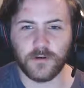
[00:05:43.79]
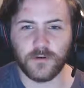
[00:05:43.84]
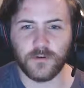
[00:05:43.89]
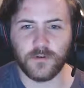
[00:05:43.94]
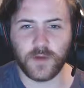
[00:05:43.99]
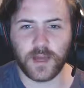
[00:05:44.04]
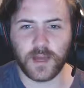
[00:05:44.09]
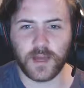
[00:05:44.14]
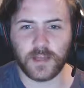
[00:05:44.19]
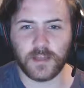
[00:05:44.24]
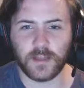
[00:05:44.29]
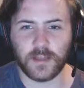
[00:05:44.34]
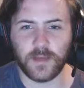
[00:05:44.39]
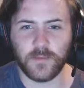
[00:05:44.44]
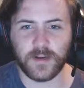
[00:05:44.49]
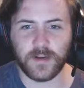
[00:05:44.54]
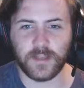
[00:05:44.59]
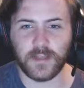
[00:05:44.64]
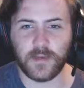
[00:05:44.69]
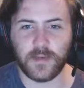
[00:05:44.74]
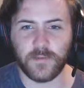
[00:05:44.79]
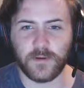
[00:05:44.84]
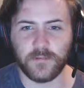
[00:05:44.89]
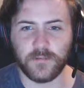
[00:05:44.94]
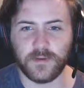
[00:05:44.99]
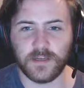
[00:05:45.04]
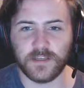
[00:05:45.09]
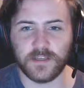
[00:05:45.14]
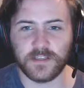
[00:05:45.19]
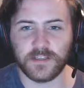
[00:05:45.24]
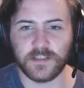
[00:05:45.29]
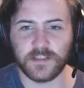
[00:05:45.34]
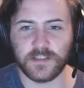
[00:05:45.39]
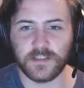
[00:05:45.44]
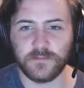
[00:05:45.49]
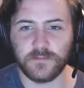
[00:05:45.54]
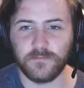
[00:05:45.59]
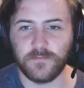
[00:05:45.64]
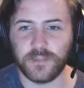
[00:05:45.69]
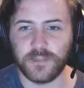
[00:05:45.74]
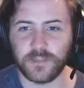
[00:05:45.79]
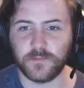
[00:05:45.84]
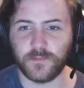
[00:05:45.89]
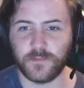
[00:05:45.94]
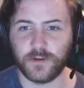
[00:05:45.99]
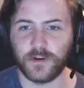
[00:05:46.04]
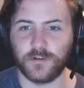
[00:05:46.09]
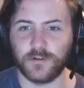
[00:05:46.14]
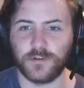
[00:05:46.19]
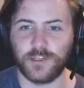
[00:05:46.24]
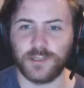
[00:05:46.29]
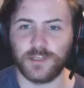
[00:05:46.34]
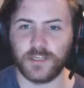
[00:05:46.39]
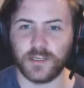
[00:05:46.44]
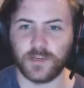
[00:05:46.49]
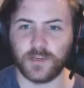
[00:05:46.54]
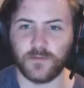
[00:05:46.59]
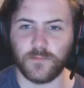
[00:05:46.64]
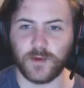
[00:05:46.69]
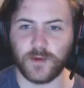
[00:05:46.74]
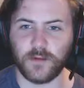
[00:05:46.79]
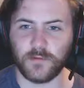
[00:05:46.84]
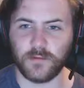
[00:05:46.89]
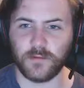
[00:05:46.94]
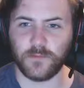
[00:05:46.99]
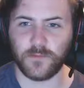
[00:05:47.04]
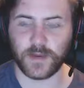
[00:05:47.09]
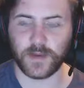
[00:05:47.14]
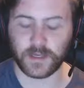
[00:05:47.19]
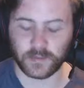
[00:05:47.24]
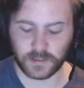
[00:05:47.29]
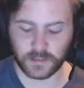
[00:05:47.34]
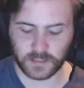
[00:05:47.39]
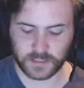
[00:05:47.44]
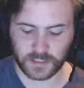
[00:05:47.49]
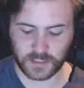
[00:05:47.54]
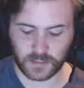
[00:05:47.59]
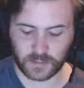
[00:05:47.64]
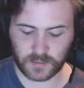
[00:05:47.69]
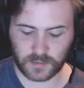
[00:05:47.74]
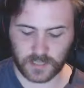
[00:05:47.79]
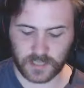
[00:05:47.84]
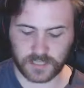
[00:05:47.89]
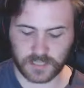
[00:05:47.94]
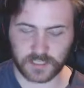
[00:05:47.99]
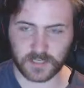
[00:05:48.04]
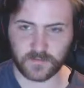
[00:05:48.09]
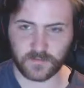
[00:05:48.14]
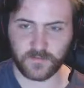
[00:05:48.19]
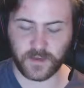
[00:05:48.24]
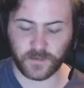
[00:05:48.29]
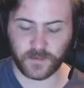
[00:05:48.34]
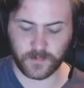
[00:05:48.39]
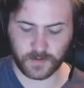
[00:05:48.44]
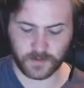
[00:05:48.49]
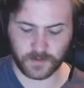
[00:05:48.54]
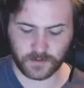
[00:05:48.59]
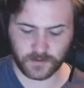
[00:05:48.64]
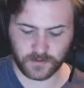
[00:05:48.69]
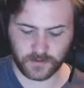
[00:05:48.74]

and lemony lemon pieces submerged in milk make this a classic vaping treat.